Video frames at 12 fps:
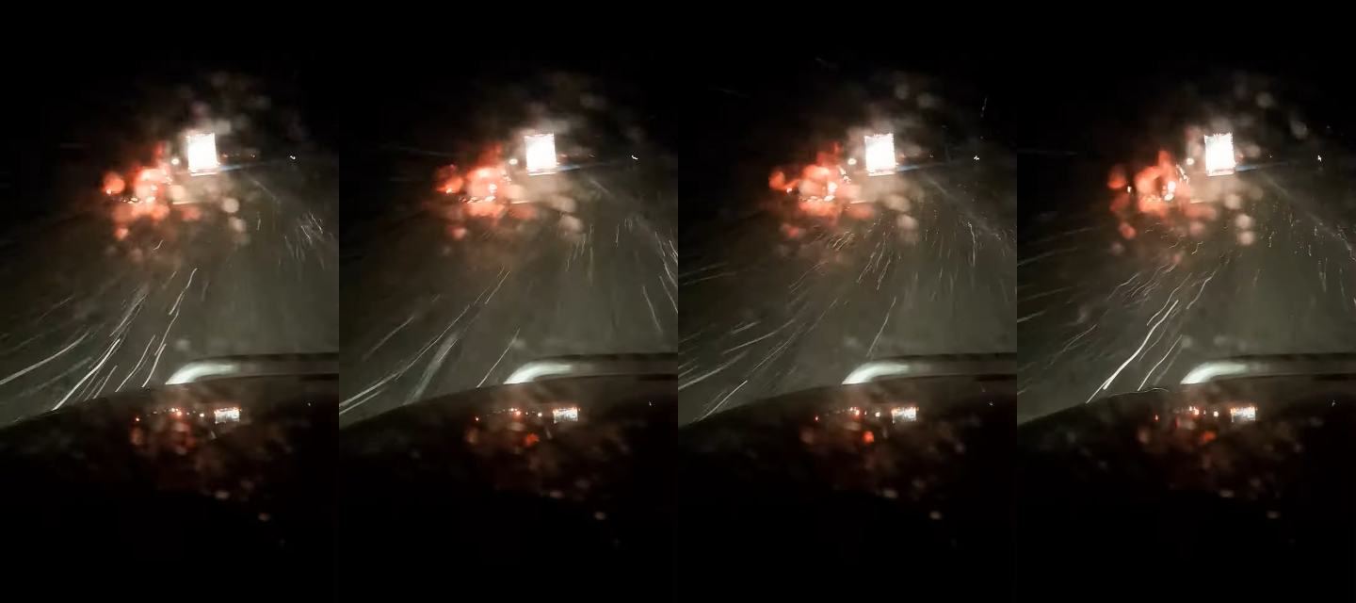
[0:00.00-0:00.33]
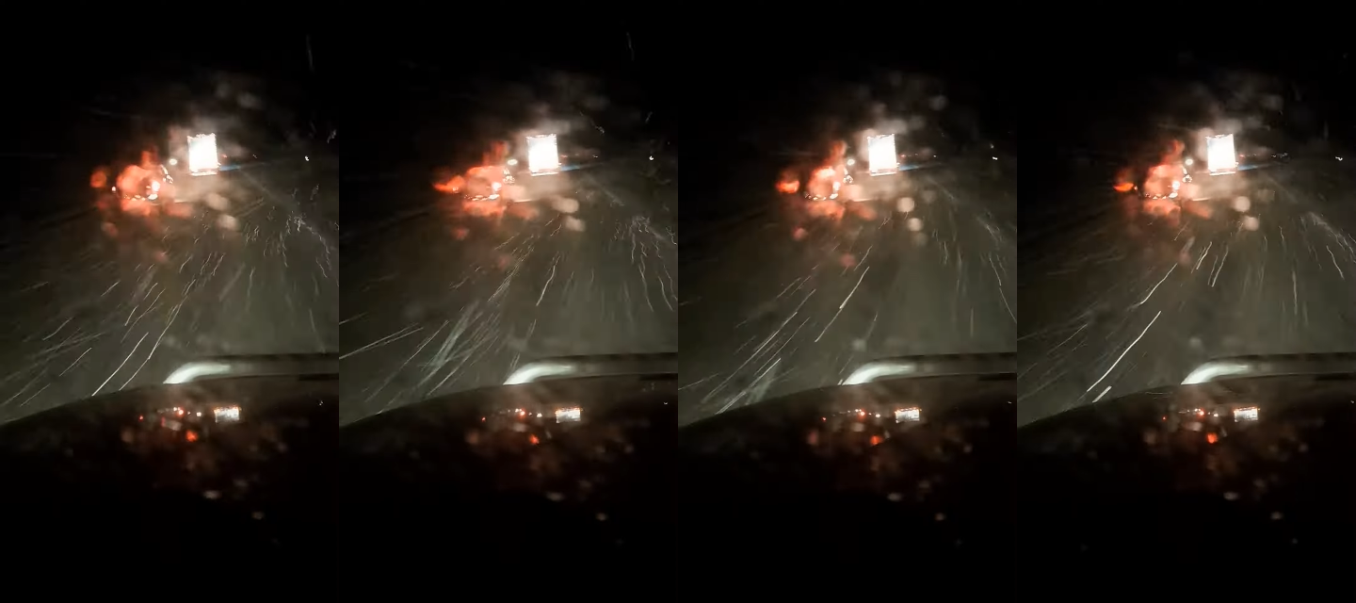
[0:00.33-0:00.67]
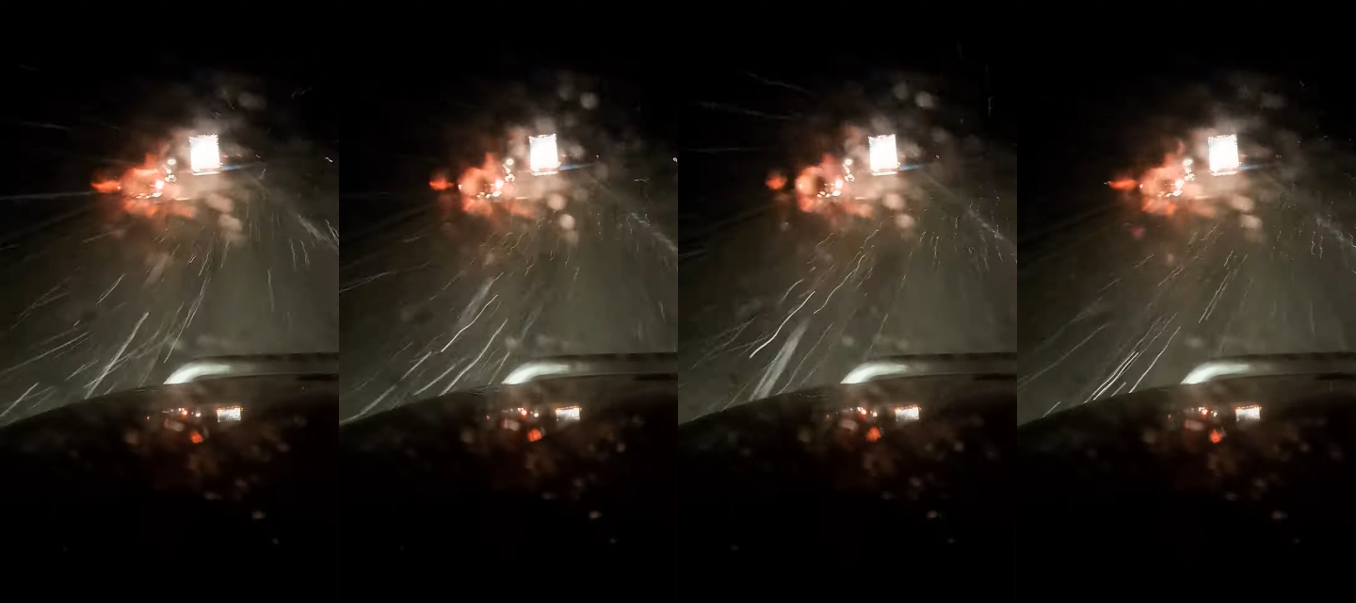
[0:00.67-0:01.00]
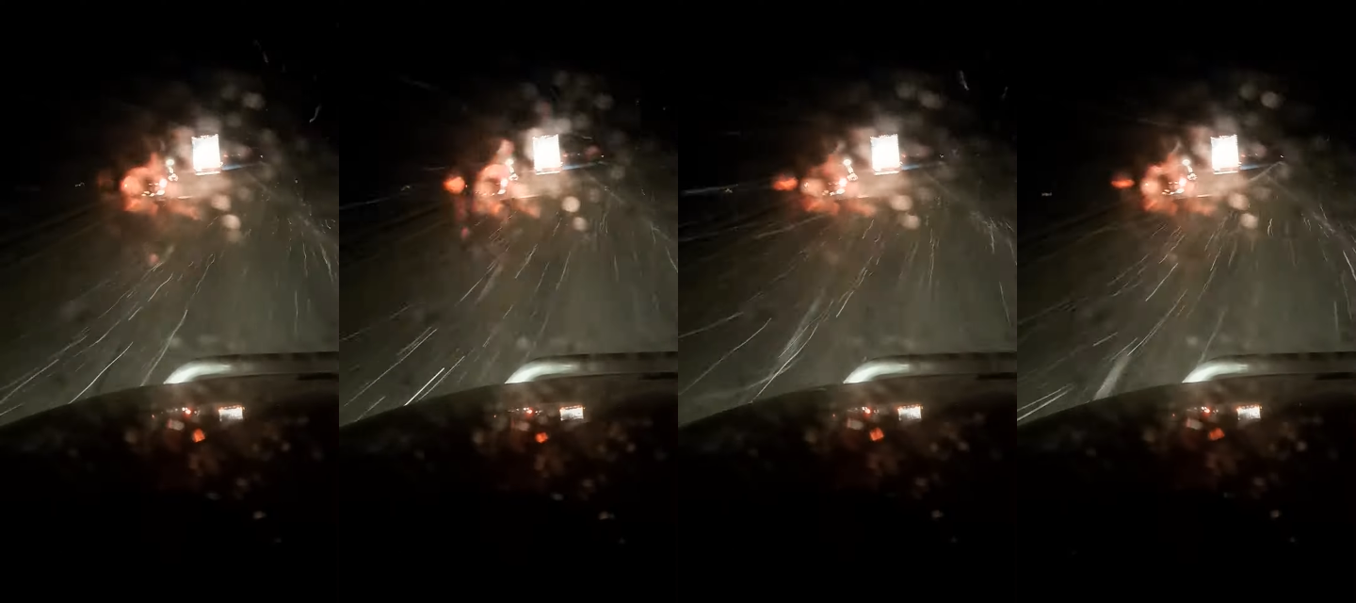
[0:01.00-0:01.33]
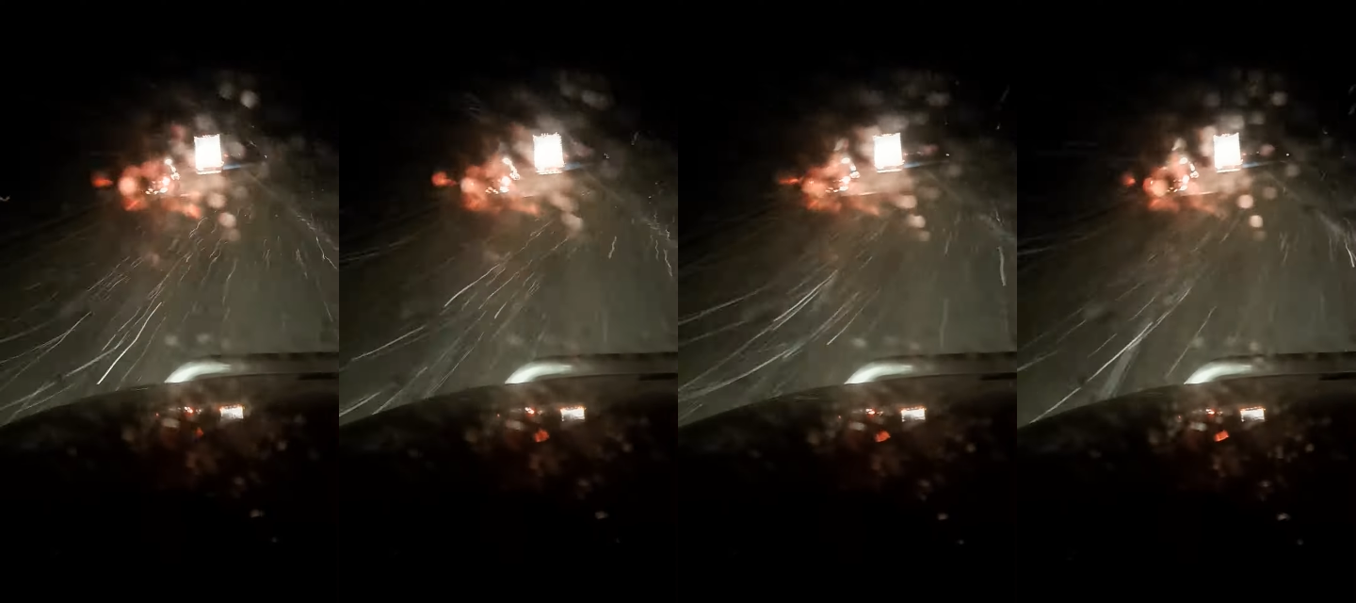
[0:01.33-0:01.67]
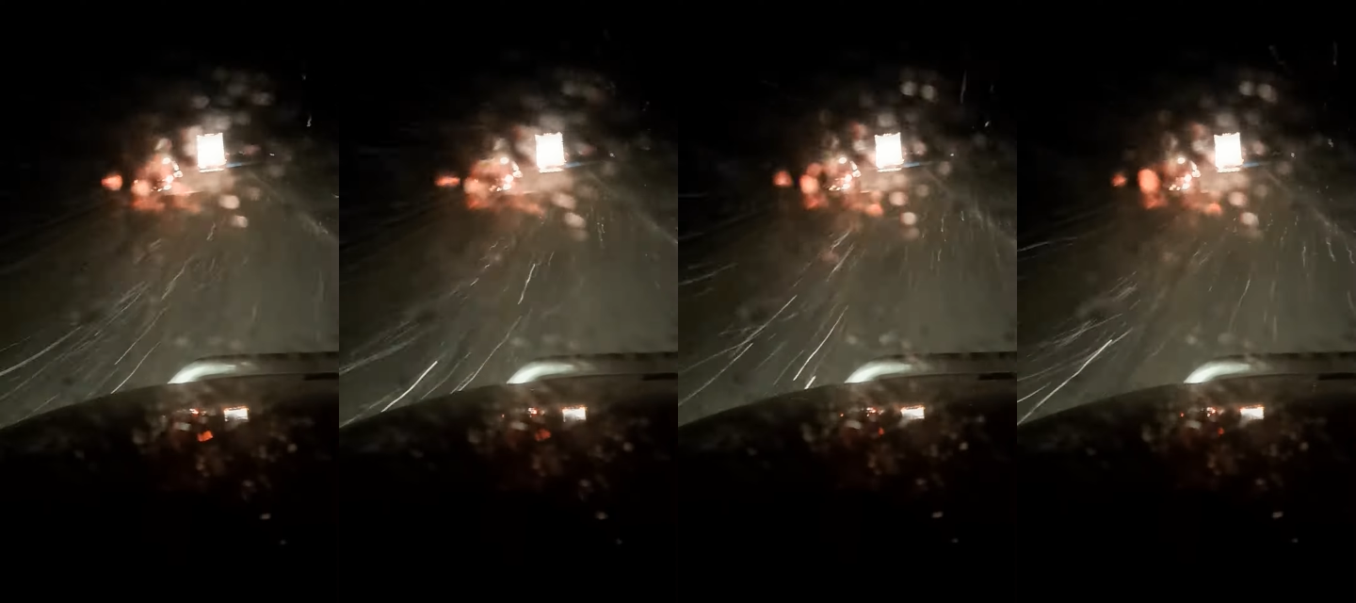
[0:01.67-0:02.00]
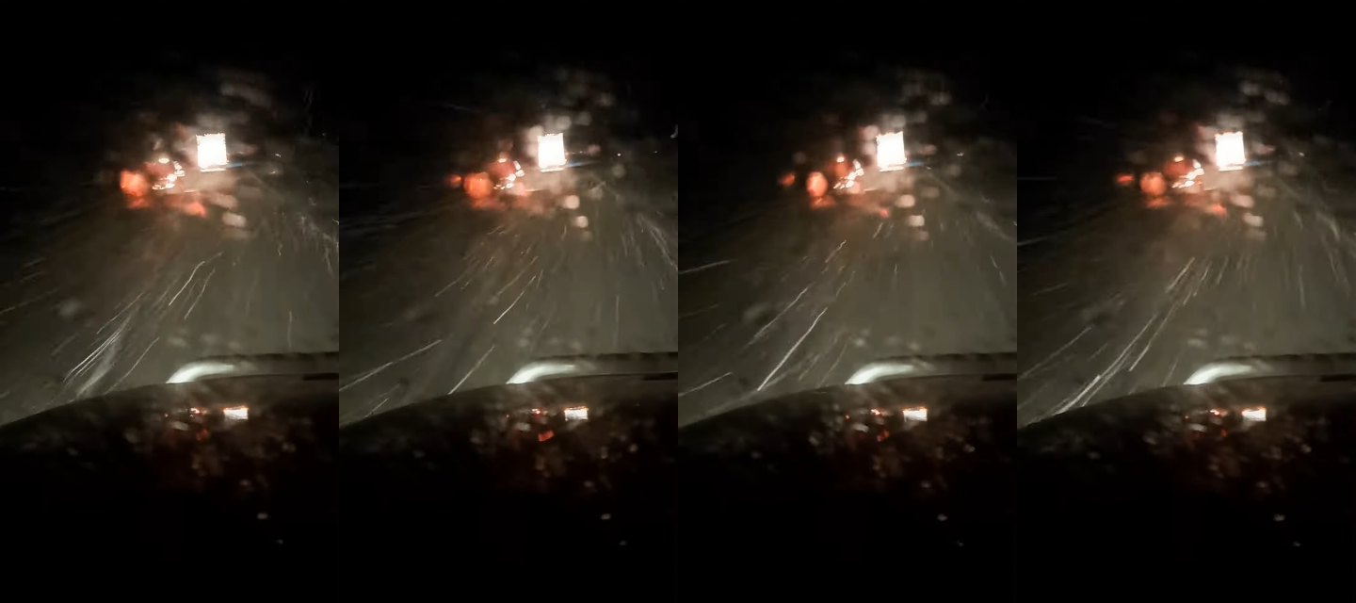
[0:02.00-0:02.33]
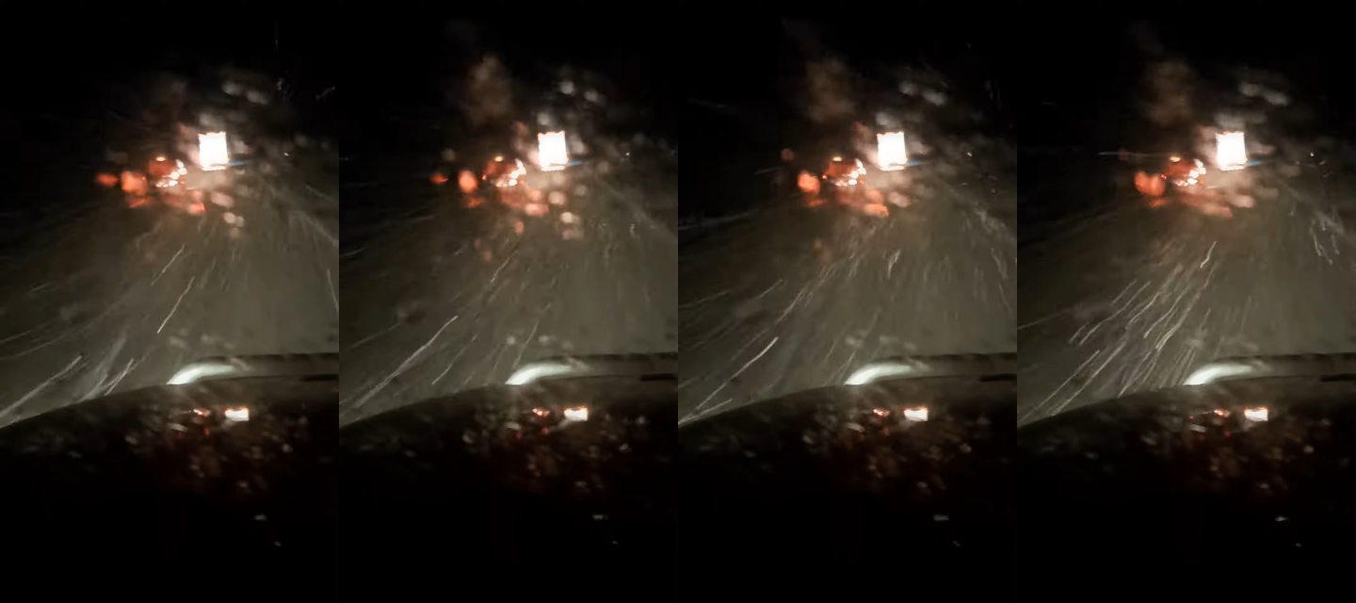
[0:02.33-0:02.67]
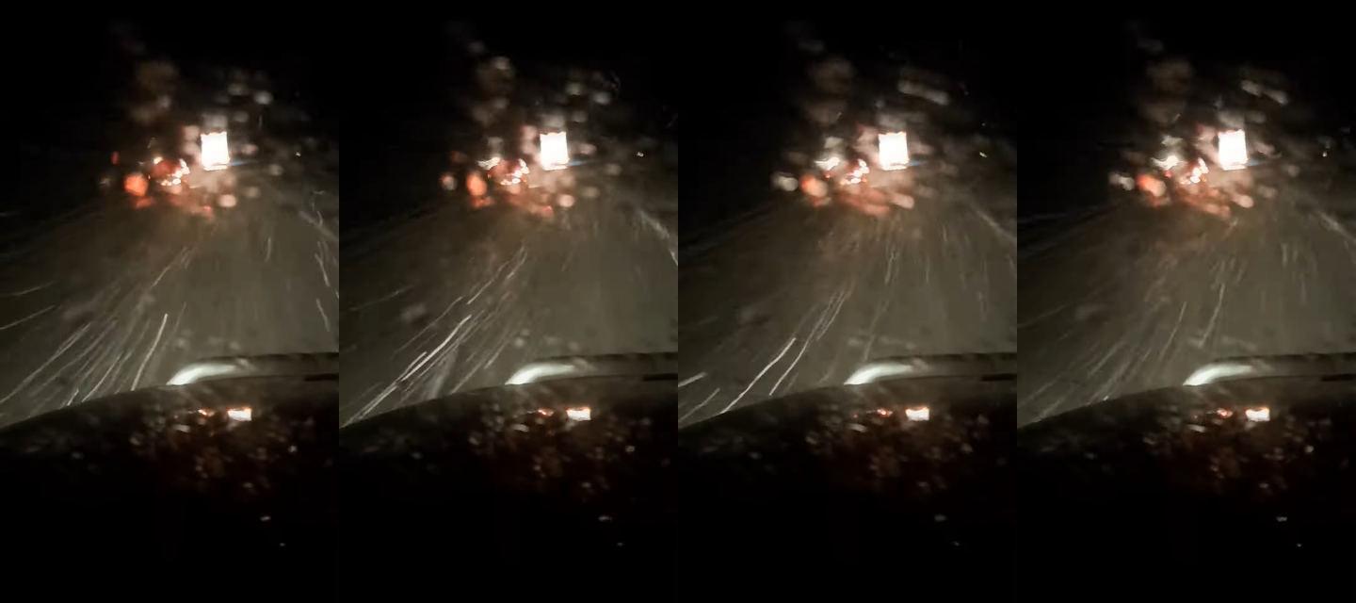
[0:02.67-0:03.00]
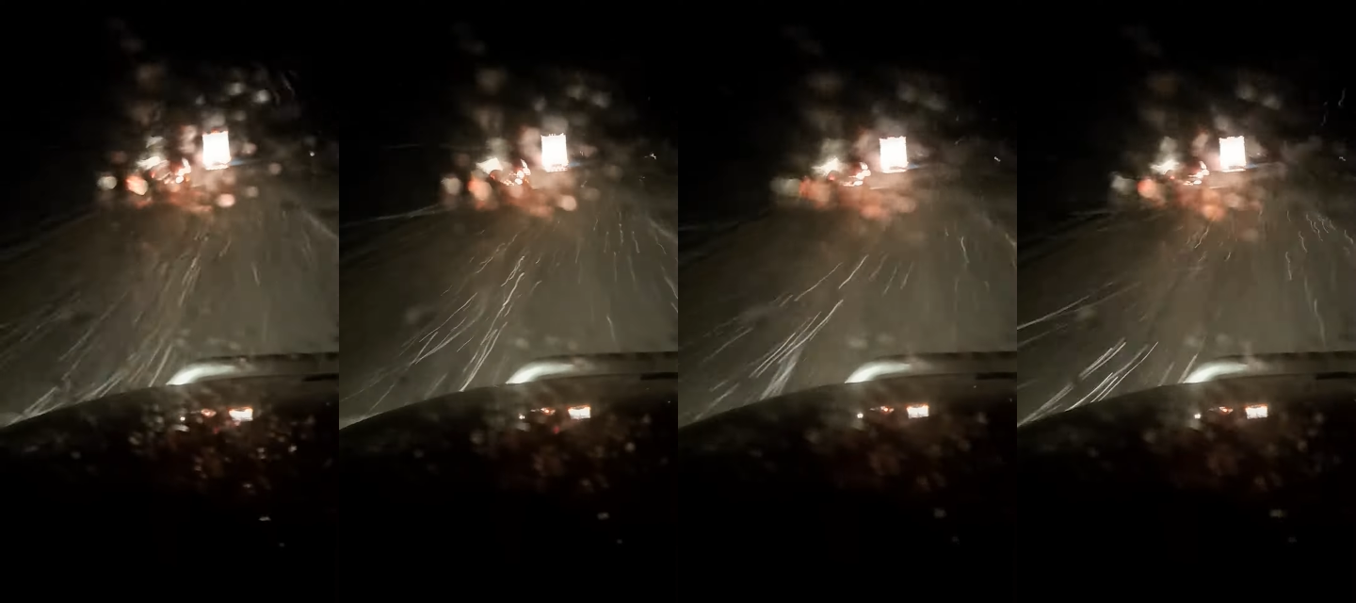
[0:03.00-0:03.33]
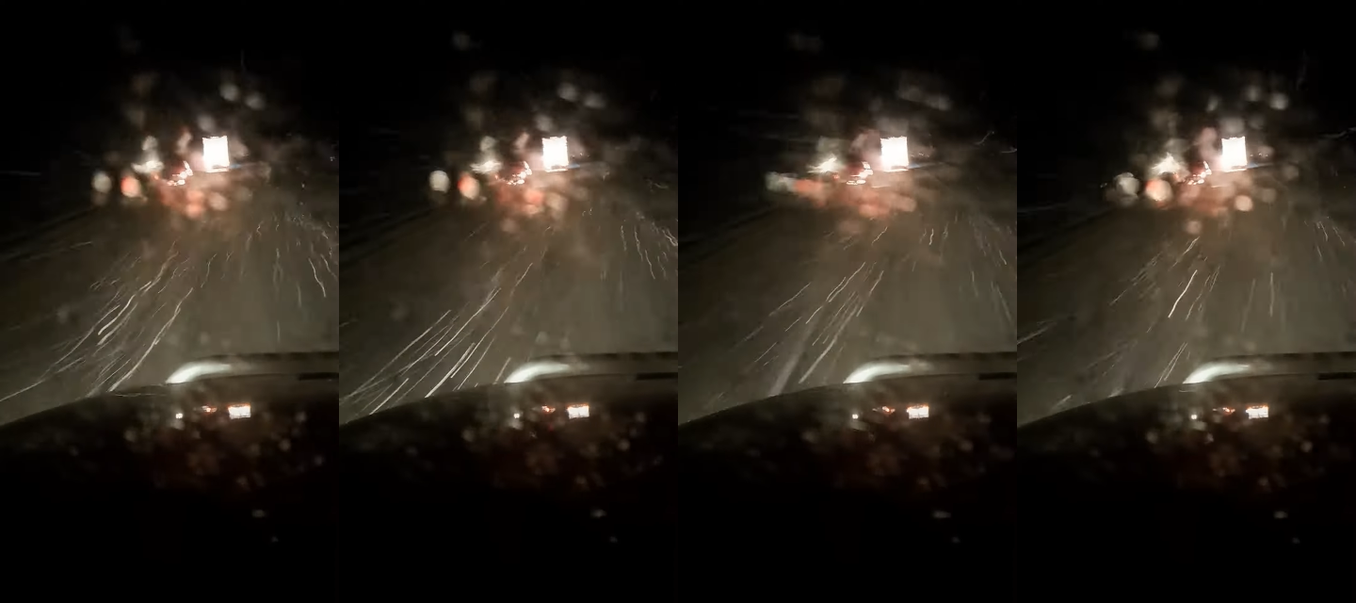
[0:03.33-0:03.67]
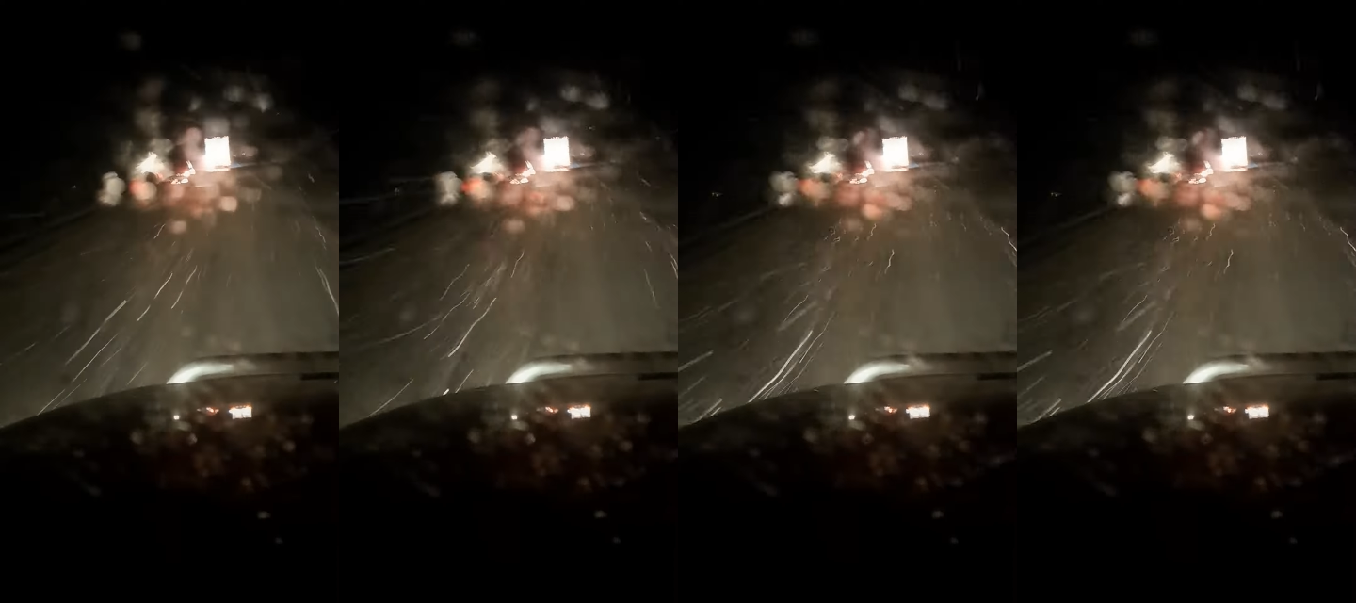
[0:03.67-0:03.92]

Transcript: No face is visible, so there are no lips to read.